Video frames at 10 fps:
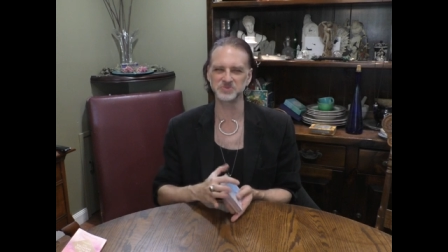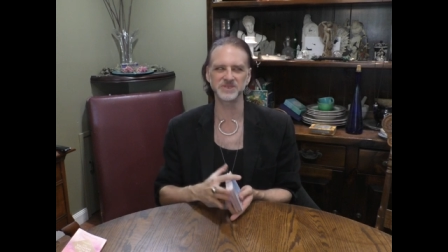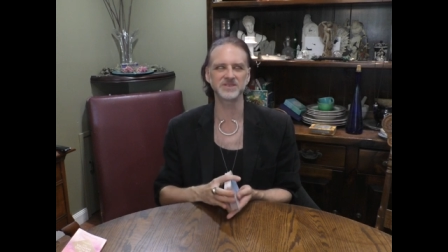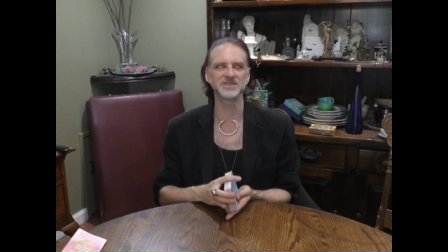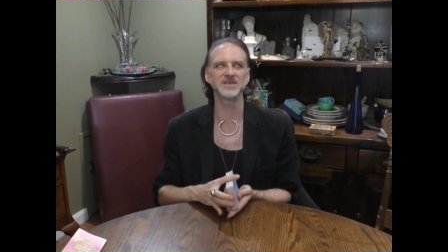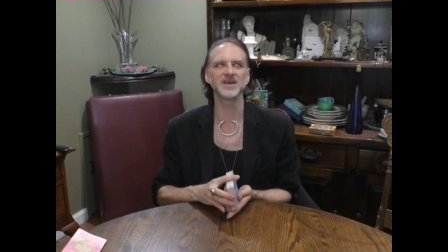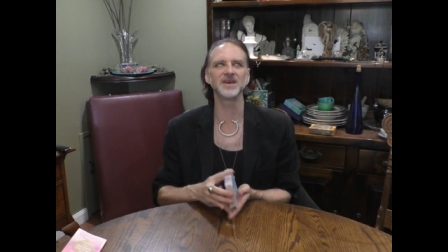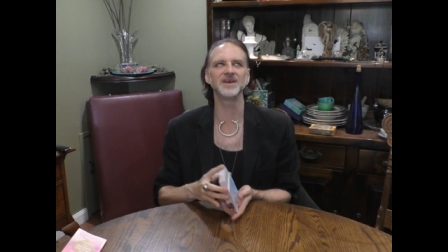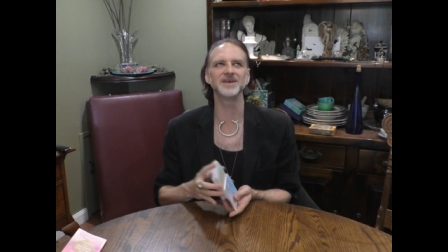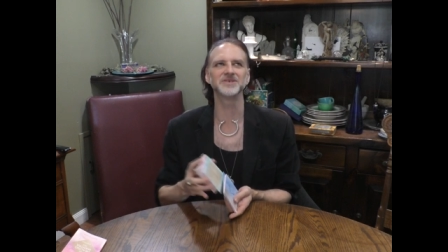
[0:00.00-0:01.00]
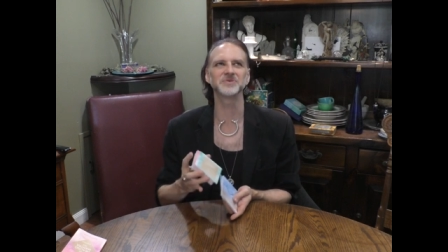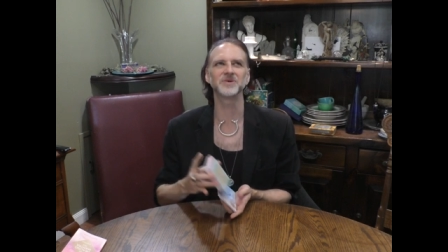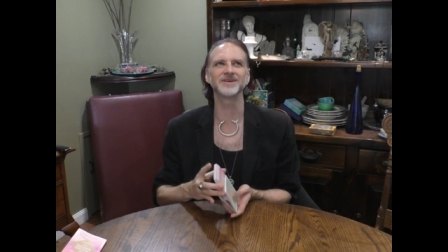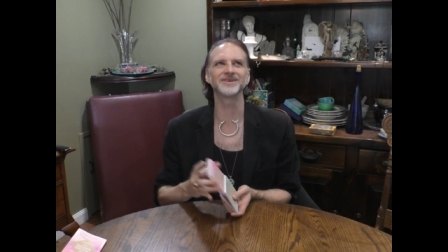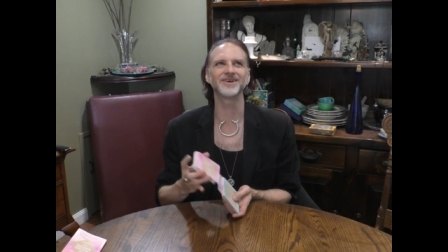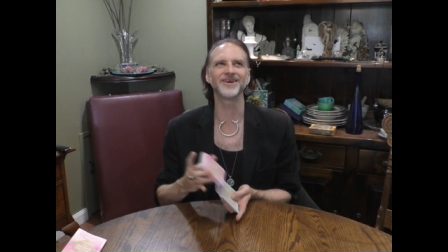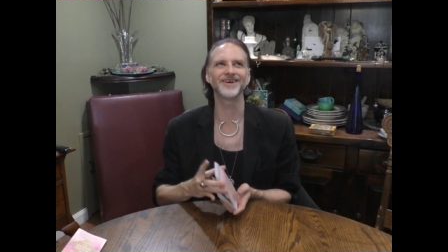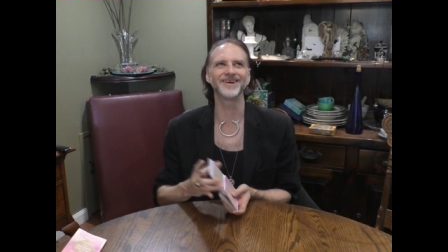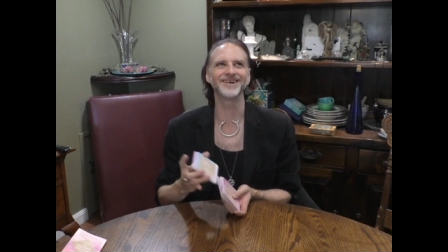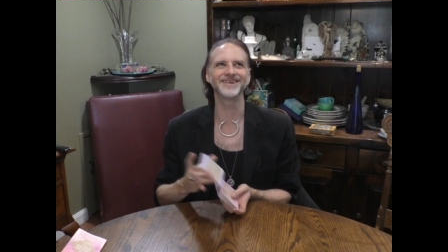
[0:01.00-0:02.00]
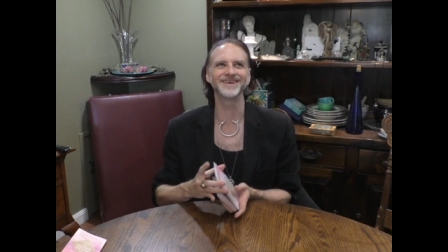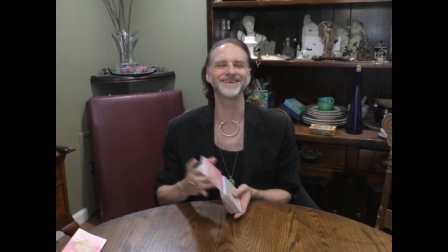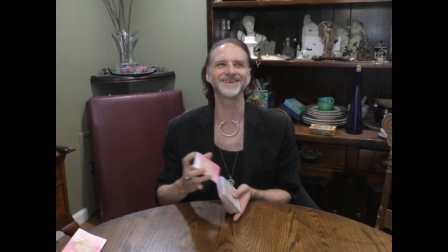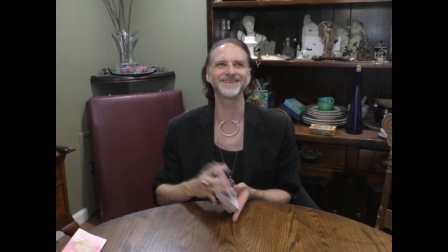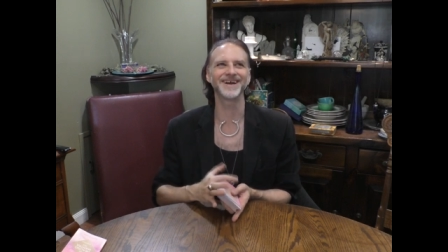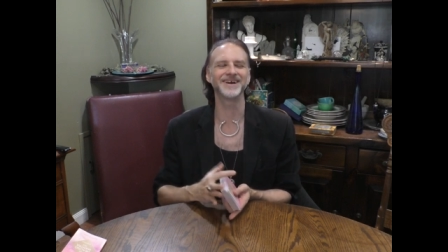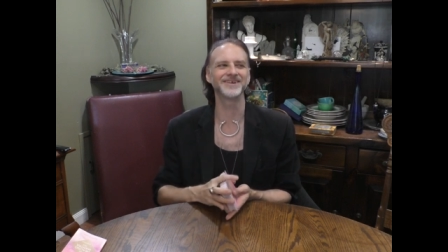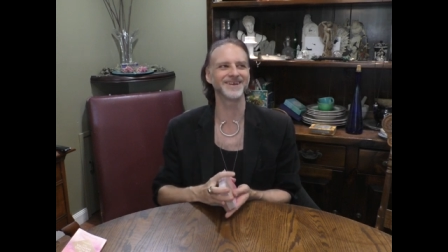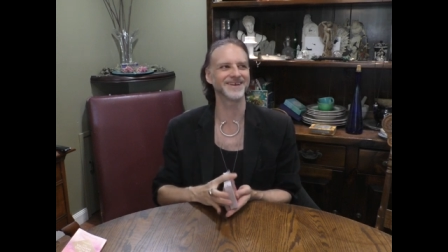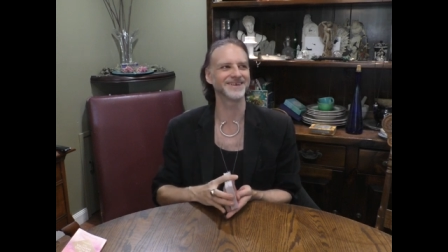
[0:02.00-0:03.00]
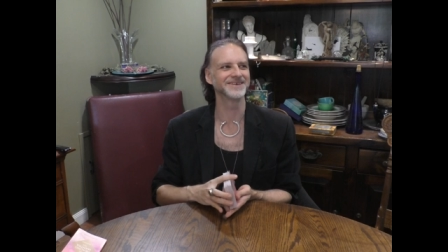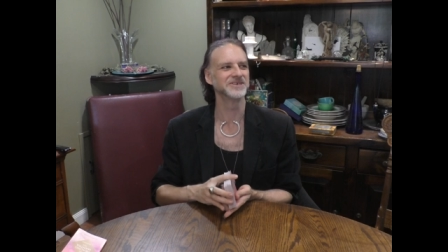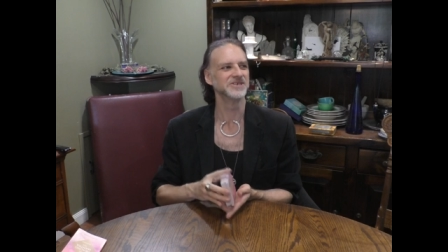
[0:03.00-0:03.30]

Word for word: please, one card in clarity